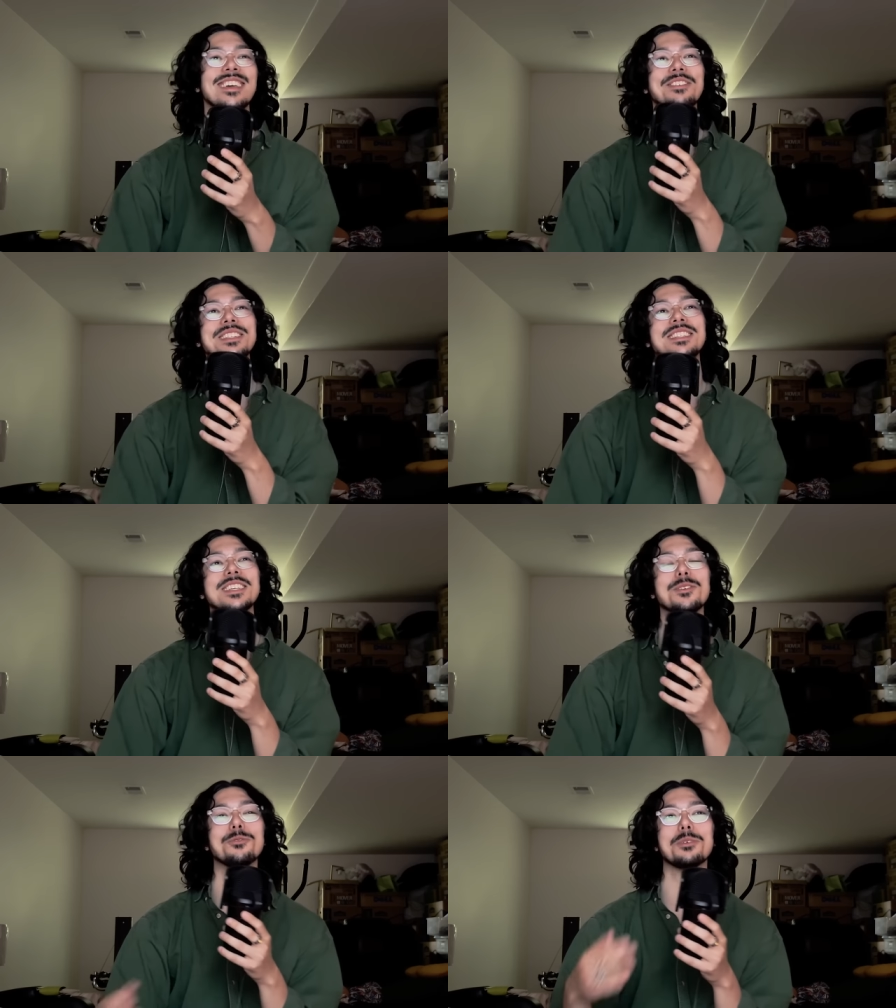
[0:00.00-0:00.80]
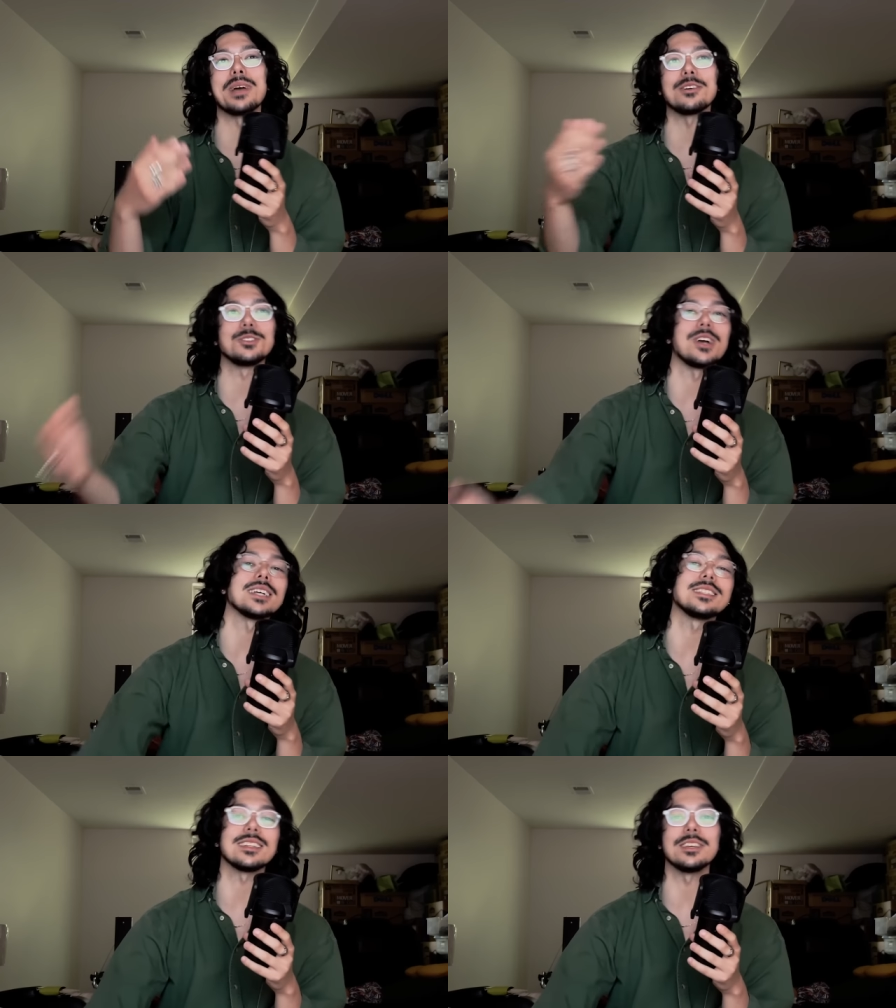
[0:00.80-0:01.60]
it would seem from how
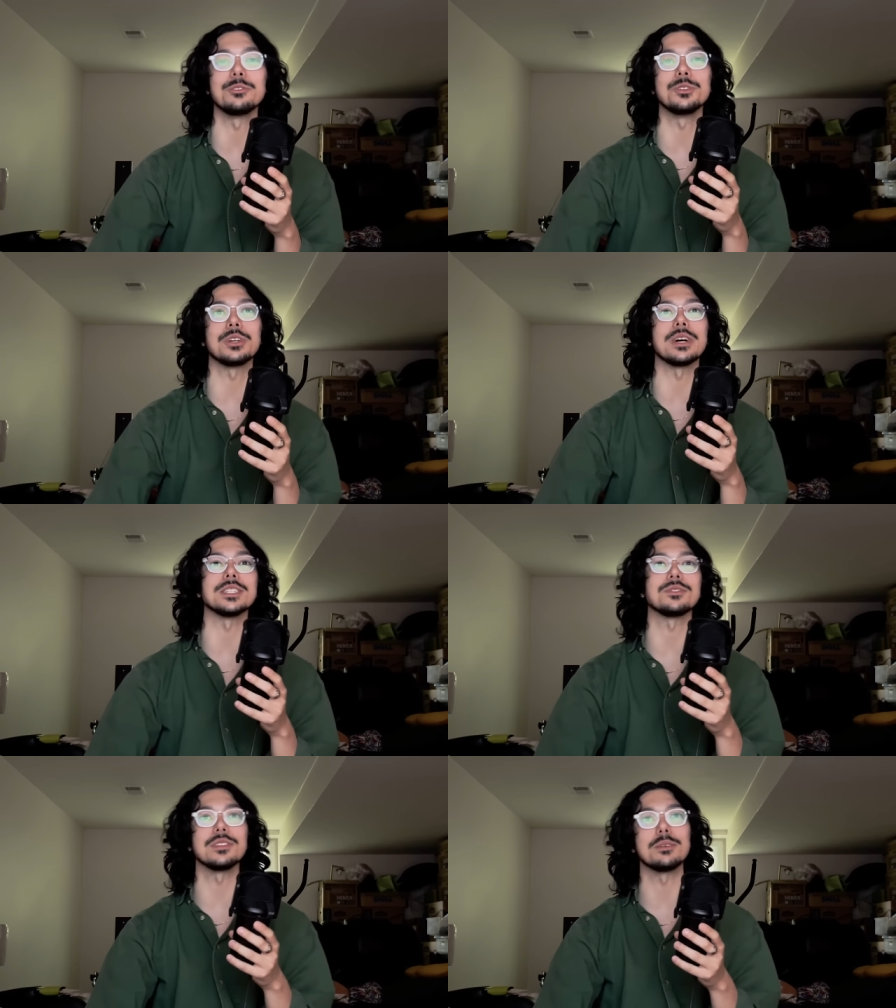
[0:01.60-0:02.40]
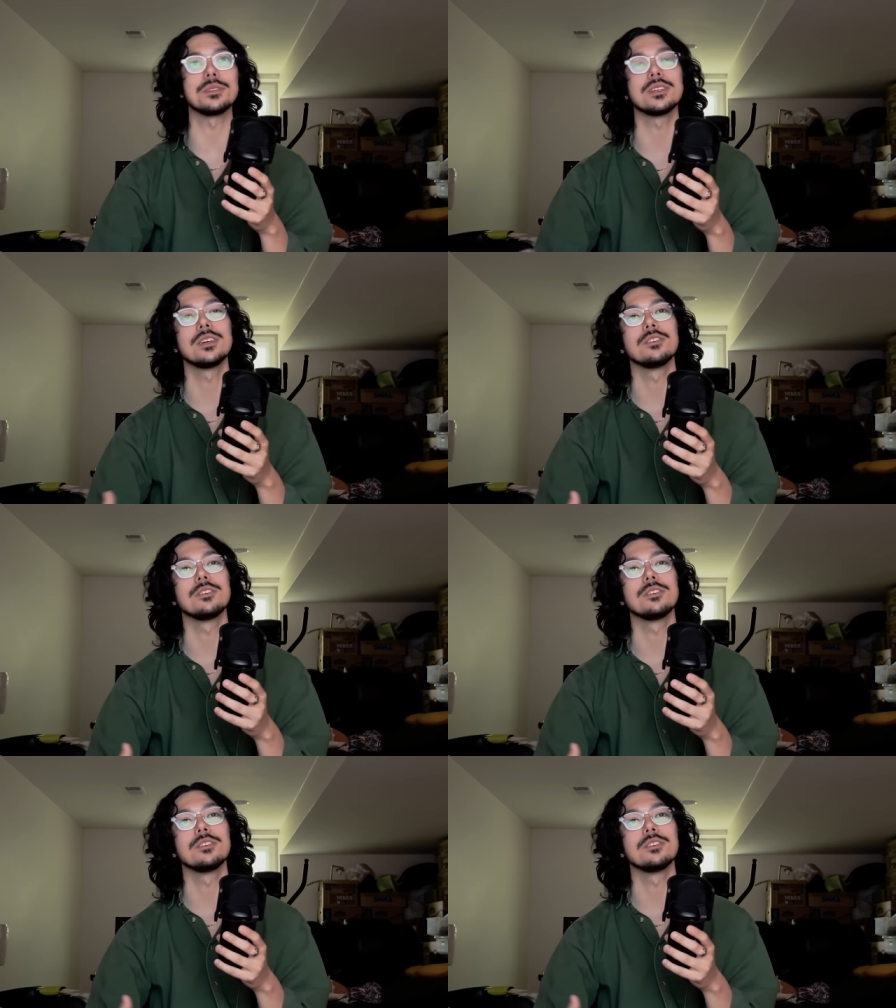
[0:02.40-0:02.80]
drastically Ruto has flipped